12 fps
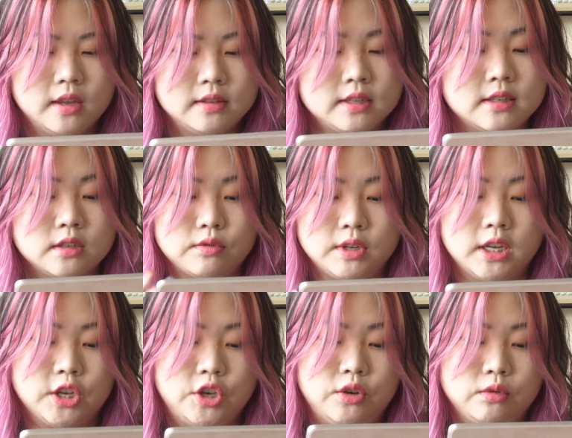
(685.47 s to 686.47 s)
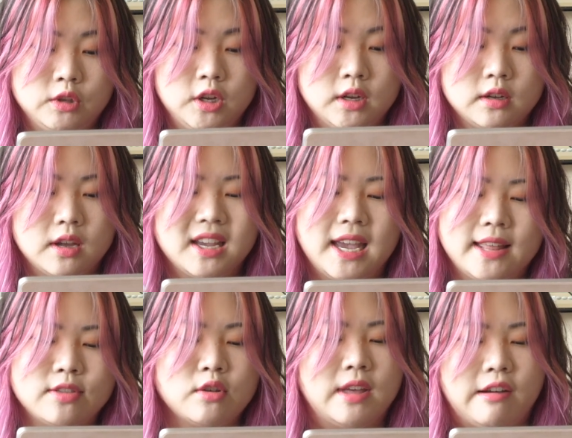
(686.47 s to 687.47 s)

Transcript: This is a really cute look. Again, though,